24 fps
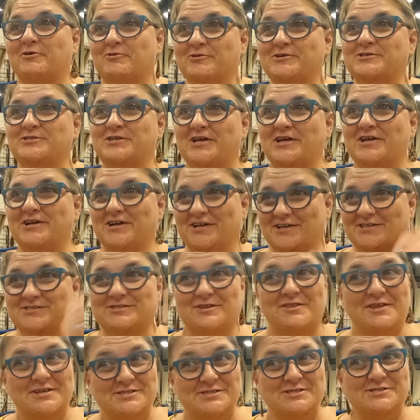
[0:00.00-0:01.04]
Christianity. Yeah, so
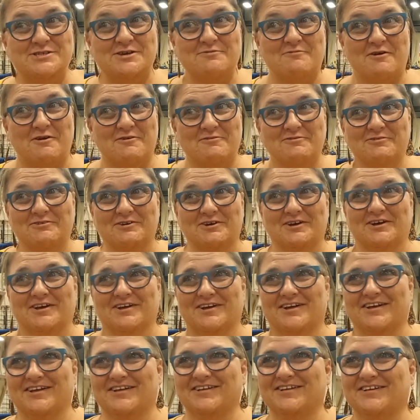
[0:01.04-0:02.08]
that's a zero.
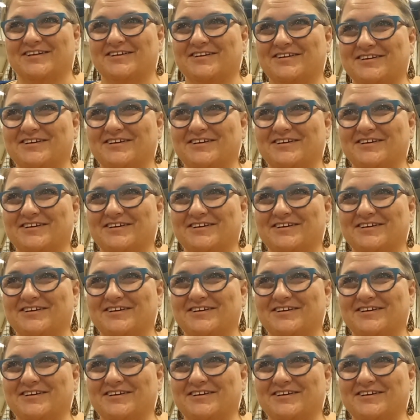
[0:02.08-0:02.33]
Zero.